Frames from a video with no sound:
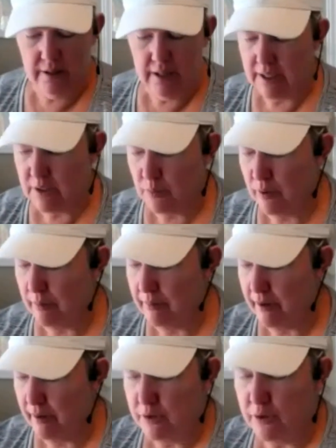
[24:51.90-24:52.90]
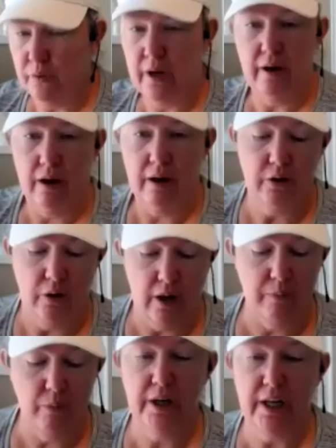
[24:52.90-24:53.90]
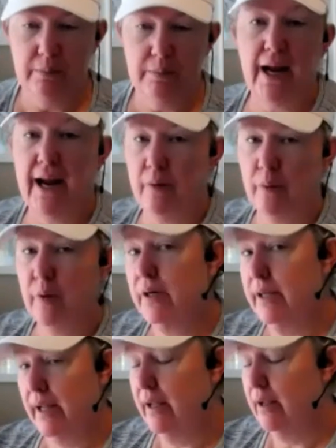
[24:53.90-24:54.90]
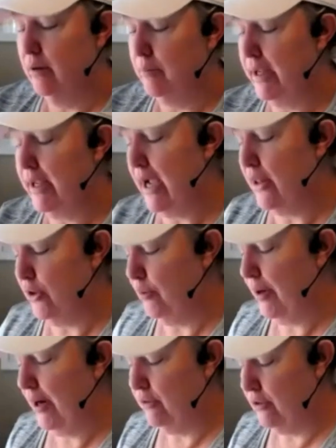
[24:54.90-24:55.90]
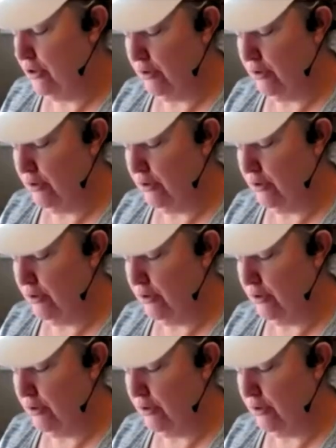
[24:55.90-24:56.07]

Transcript: next whip up. So now, I'm working my hour a day on my gather around